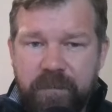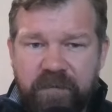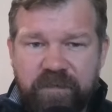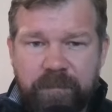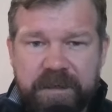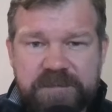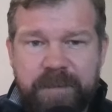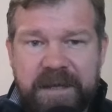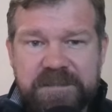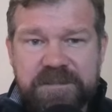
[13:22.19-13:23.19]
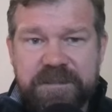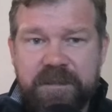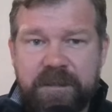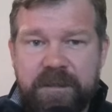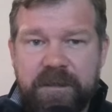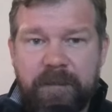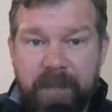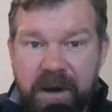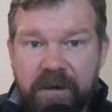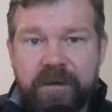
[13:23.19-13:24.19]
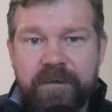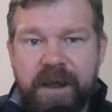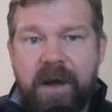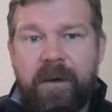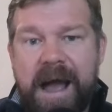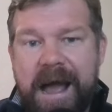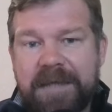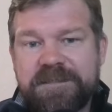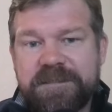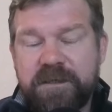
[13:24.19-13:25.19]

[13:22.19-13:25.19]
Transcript: one of the biggest banks in uh, in America, now asked,